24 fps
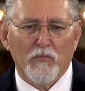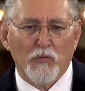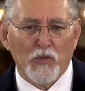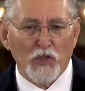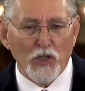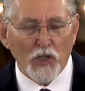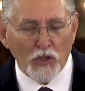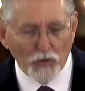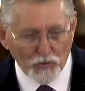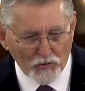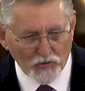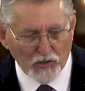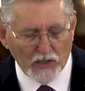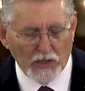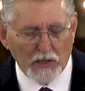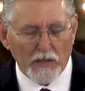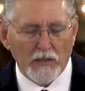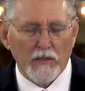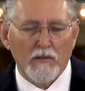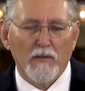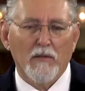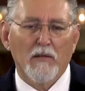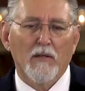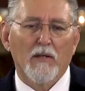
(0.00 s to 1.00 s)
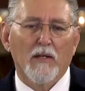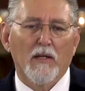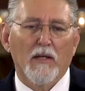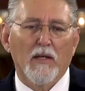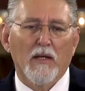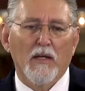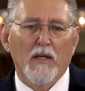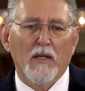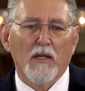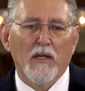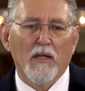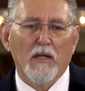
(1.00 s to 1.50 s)
usually
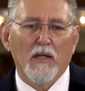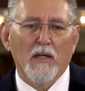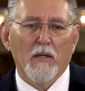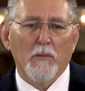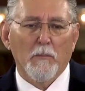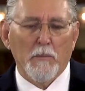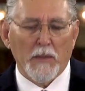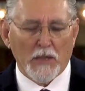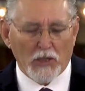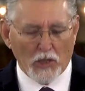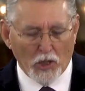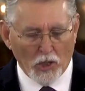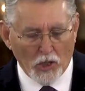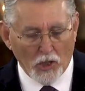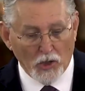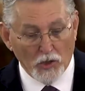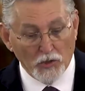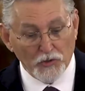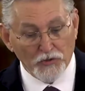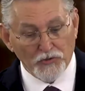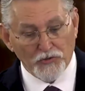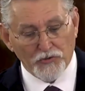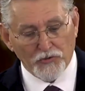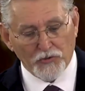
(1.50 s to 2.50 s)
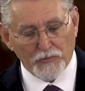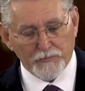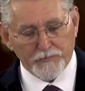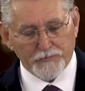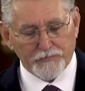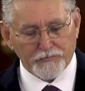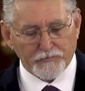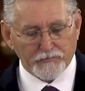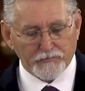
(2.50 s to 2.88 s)
because